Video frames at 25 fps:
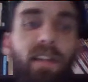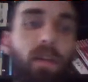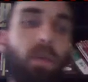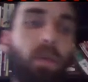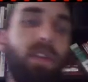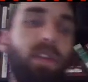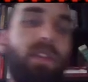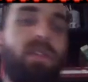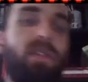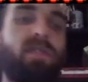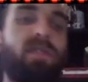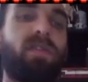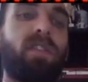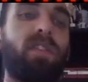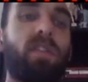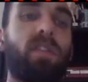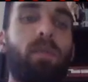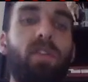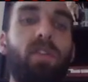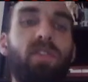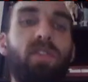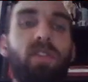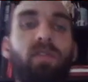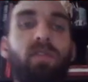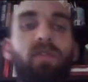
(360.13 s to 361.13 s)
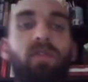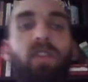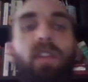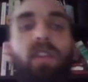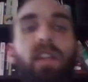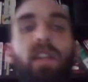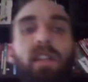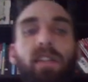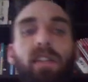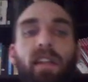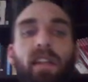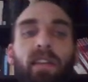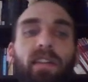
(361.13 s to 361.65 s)
useful, especially for things
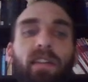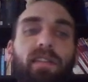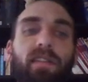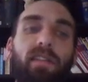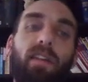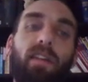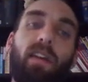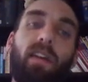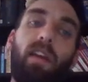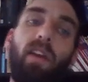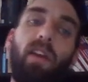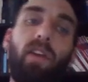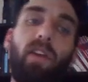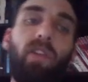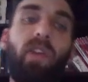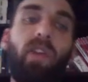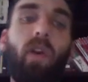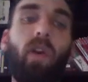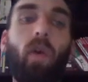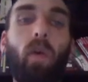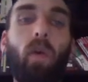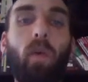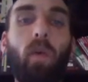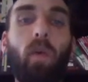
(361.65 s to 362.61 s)
like this. So like